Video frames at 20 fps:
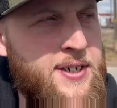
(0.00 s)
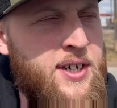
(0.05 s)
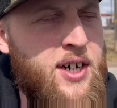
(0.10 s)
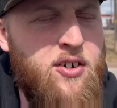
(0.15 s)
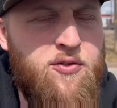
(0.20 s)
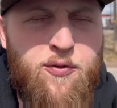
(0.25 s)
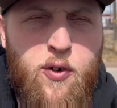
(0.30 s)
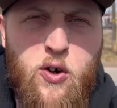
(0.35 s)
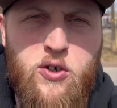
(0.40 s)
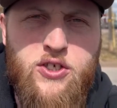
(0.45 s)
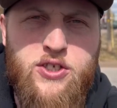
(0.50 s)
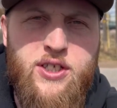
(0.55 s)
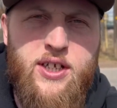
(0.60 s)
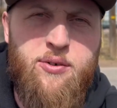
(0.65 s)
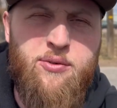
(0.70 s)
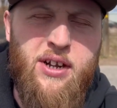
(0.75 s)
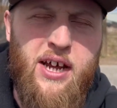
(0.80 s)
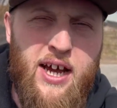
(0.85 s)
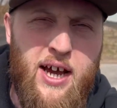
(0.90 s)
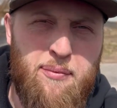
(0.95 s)
Unfortunately,
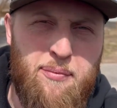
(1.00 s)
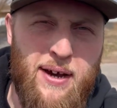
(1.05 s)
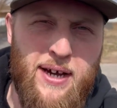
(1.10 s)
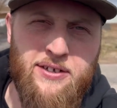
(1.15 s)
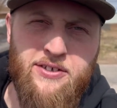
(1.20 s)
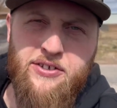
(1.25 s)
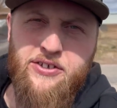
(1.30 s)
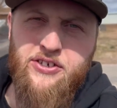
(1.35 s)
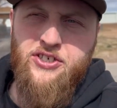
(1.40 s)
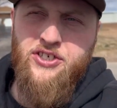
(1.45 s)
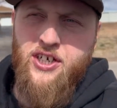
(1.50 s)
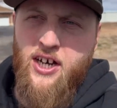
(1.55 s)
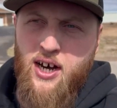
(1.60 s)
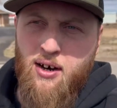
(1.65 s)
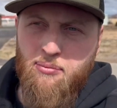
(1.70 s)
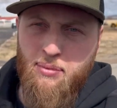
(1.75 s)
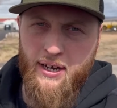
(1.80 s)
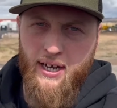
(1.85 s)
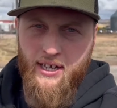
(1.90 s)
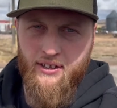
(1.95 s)
when I got back to the
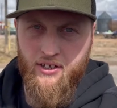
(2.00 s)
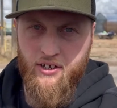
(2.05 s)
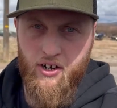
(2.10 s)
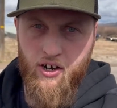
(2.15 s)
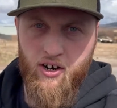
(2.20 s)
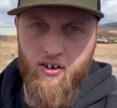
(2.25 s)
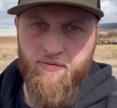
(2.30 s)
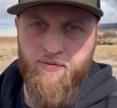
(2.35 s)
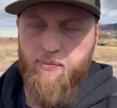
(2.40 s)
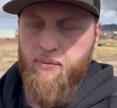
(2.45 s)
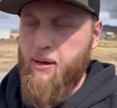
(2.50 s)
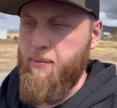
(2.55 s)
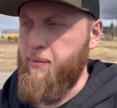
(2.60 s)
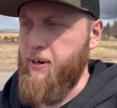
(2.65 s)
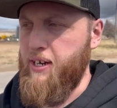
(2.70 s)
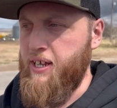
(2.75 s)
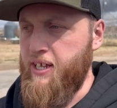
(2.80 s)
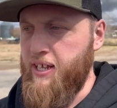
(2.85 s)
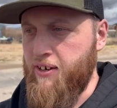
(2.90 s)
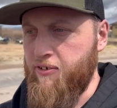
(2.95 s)
shop, I got the call from my
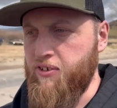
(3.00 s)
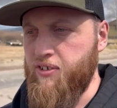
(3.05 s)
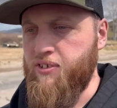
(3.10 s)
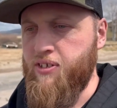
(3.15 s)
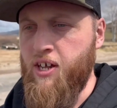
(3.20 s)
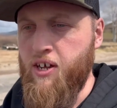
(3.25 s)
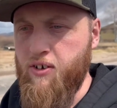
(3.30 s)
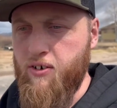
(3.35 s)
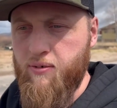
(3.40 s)
buddy that was